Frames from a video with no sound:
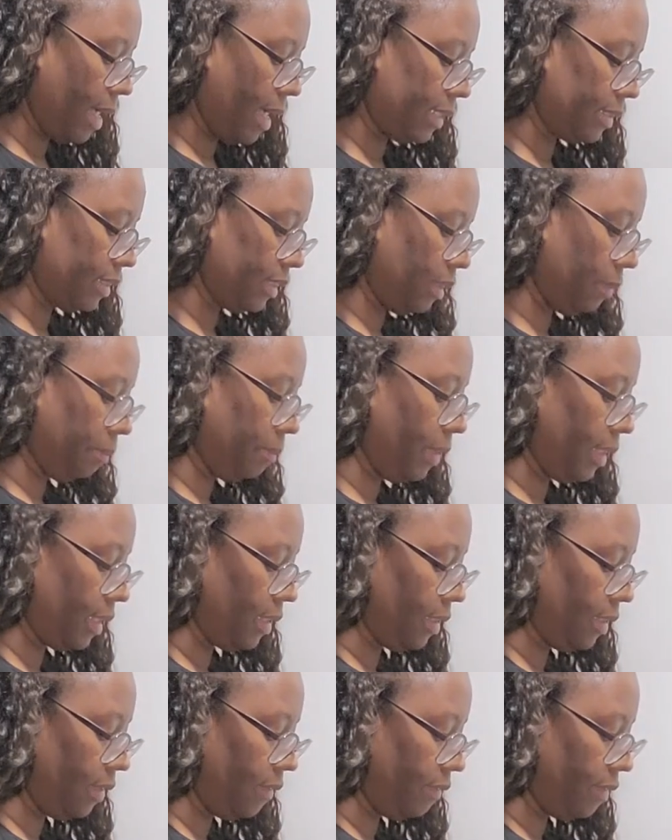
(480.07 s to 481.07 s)
actually
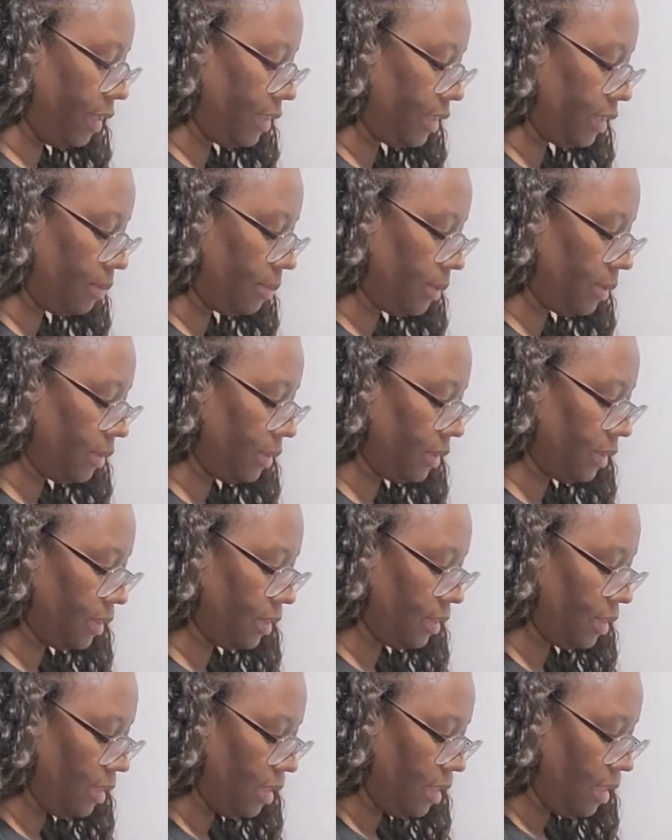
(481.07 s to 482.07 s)
pickling vegetables,
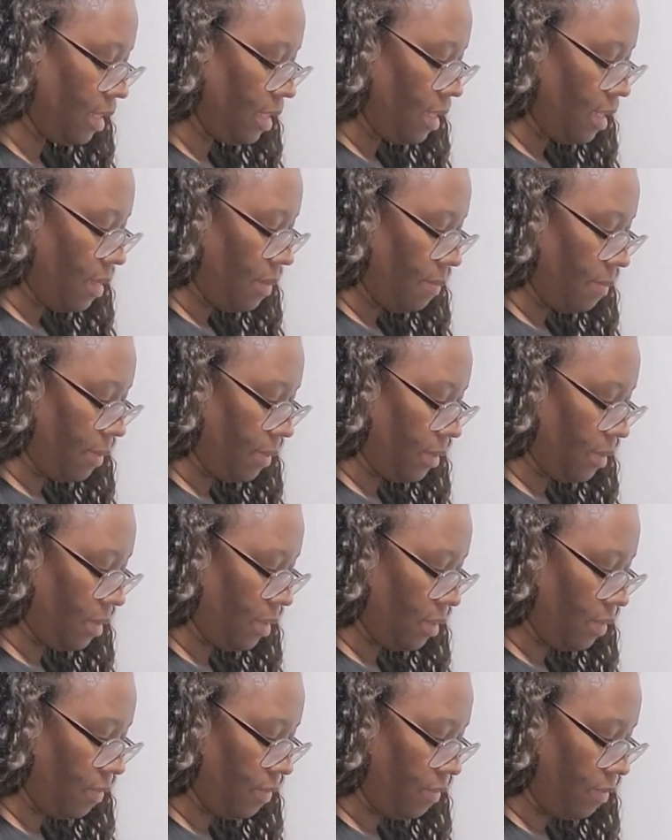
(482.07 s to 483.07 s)
but
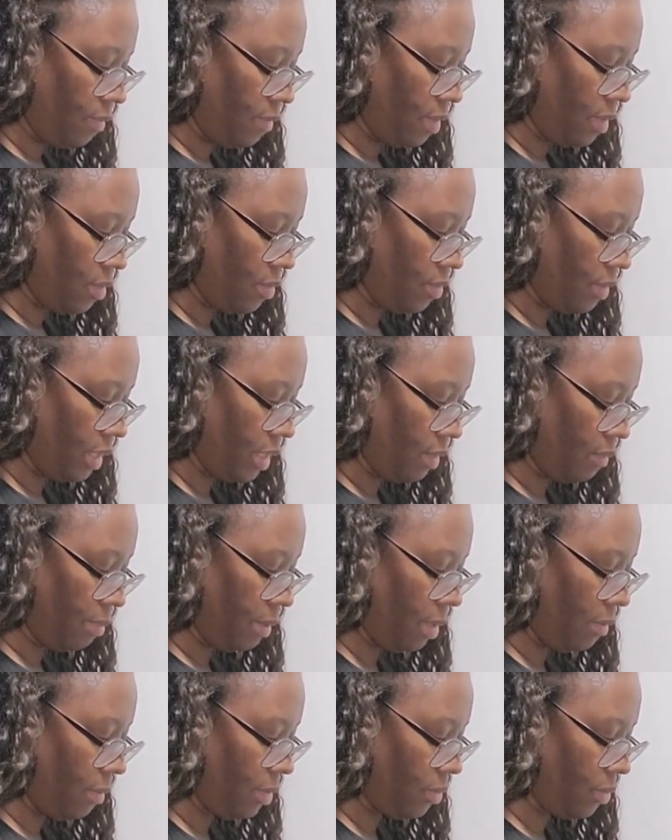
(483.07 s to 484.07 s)
this
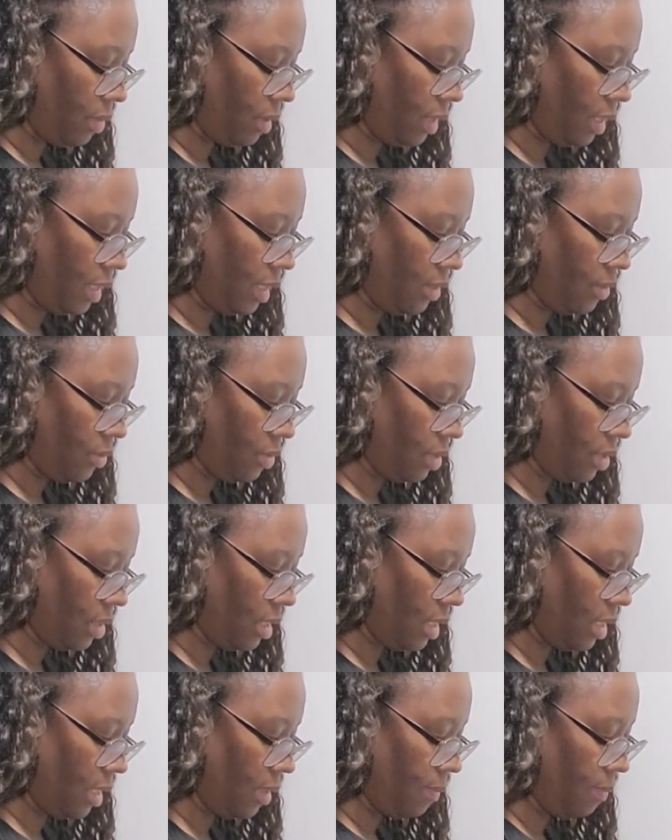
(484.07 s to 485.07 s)
recipe was really
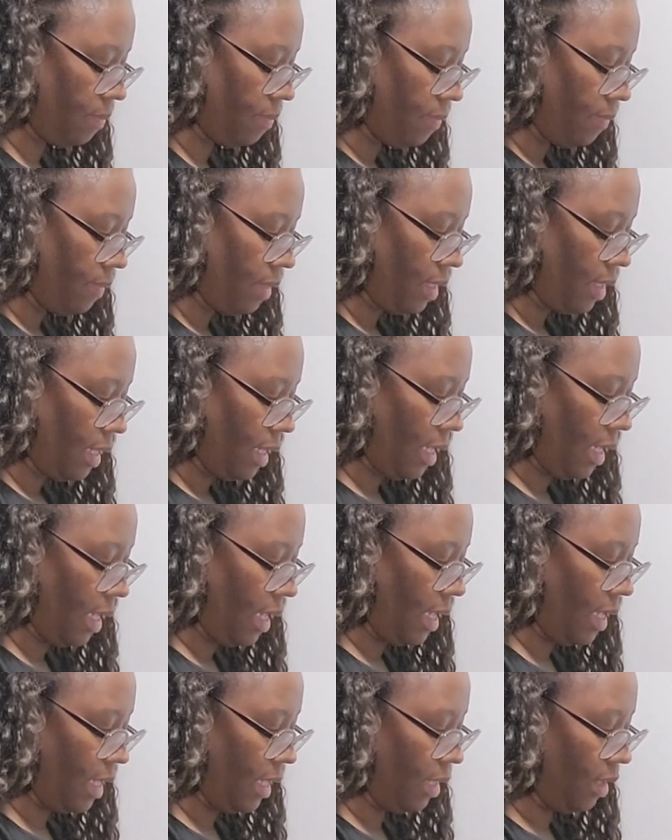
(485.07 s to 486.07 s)
interesting,
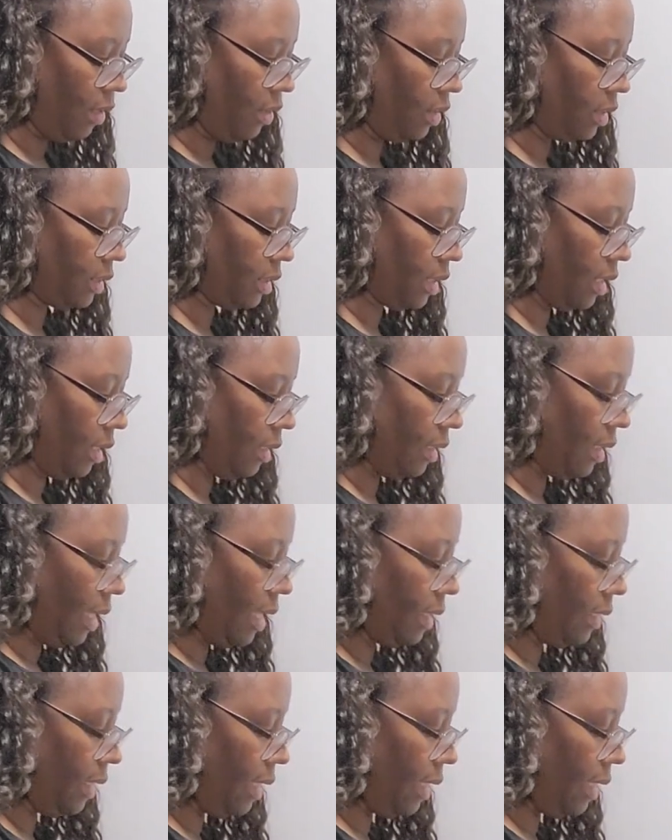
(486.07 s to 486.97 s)
and it looked a lot